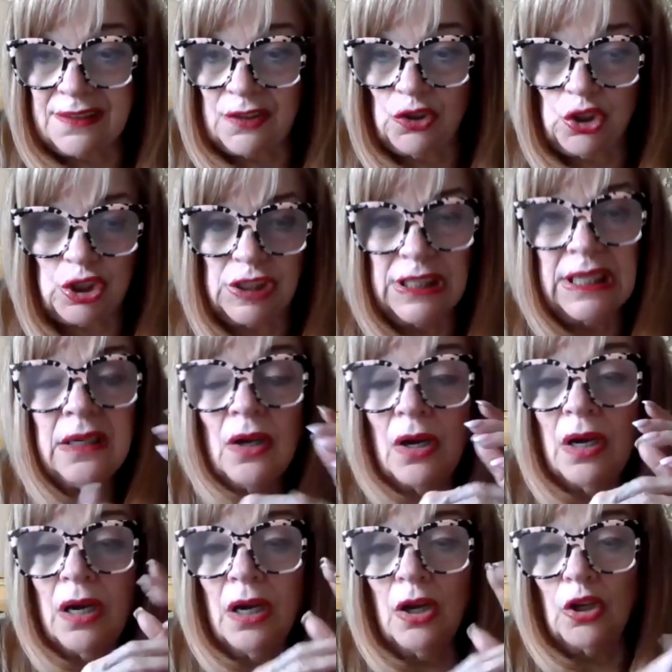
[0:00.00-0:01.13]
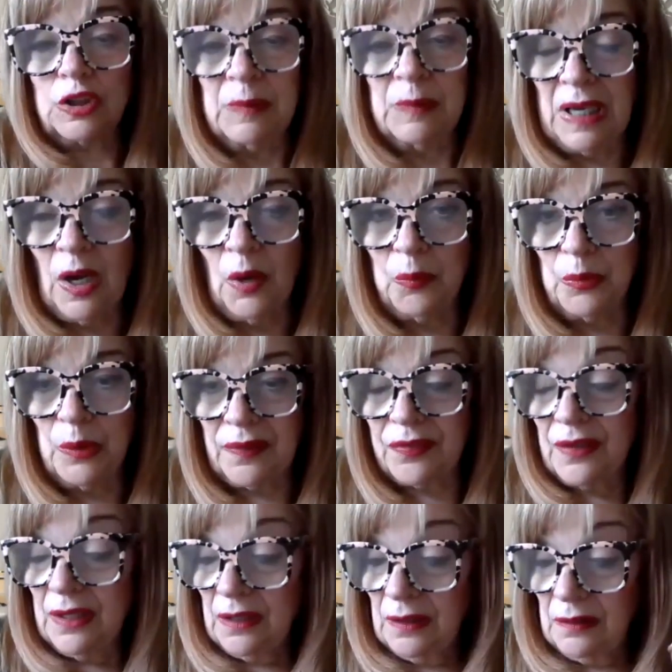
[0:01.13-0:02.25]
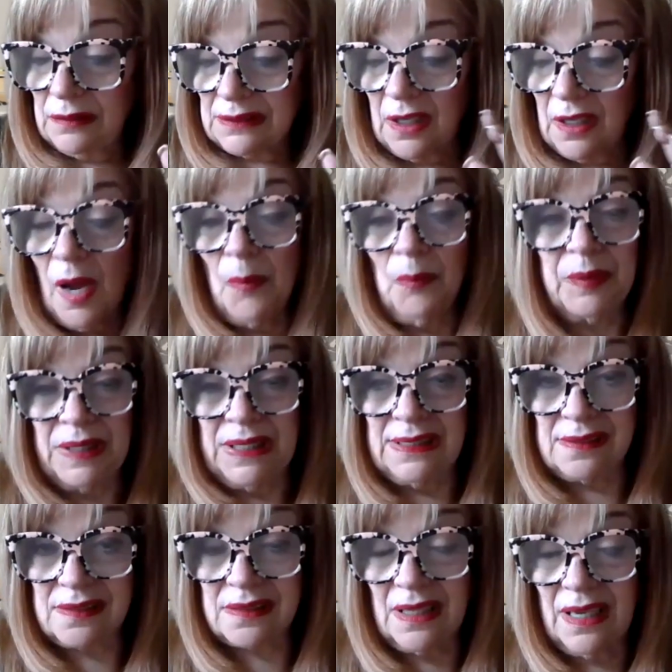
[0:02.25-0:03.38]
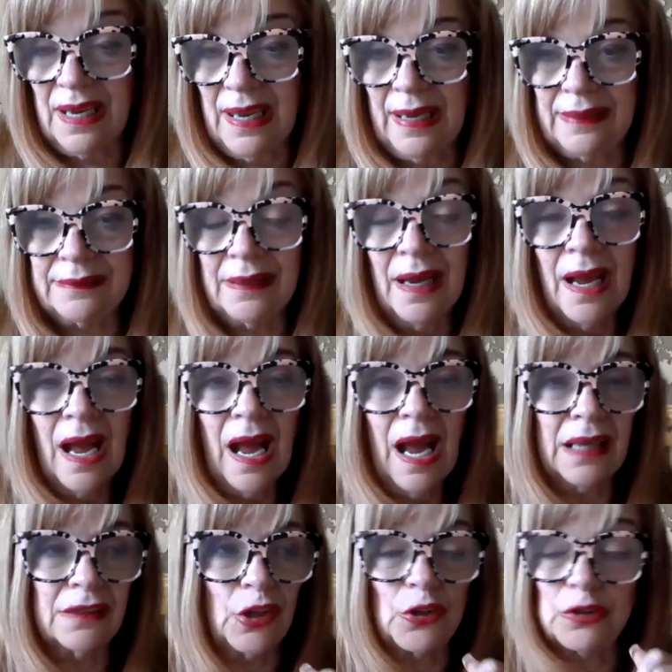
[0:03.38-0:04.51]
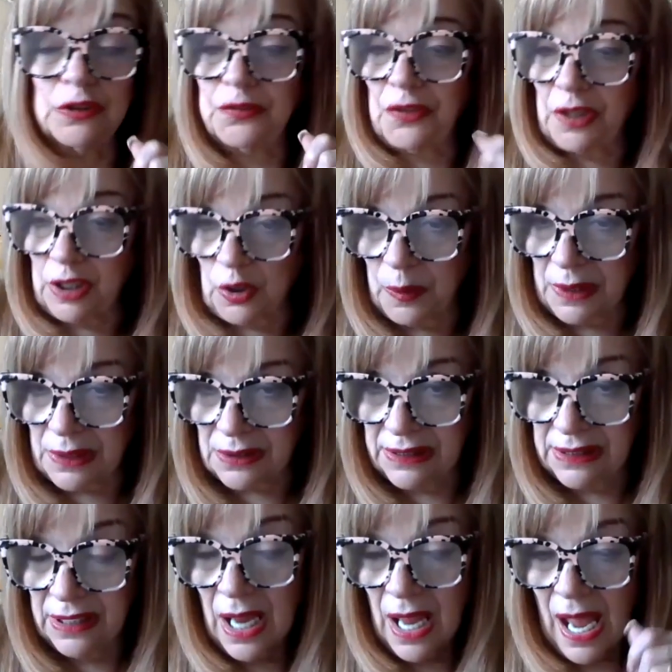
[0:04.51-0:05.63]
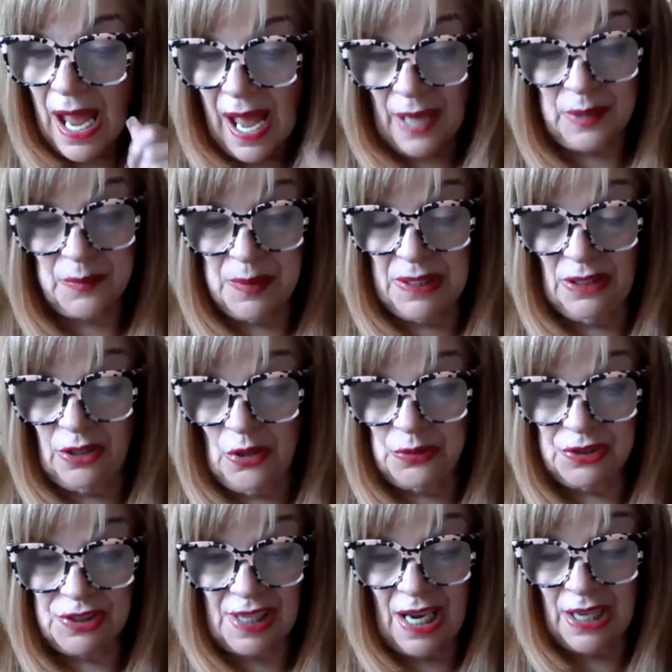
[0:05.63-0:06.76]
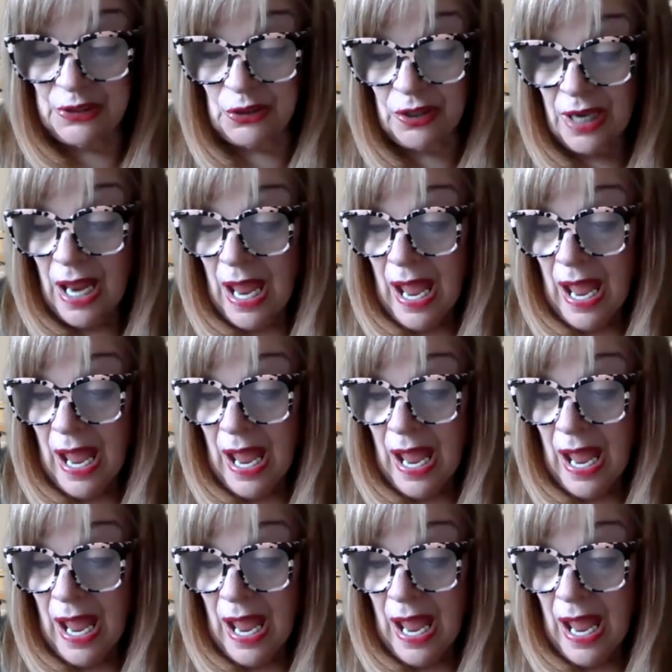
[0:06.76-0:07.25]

And she hooked me up with companies, and I learned very quickly how to be a loan signer.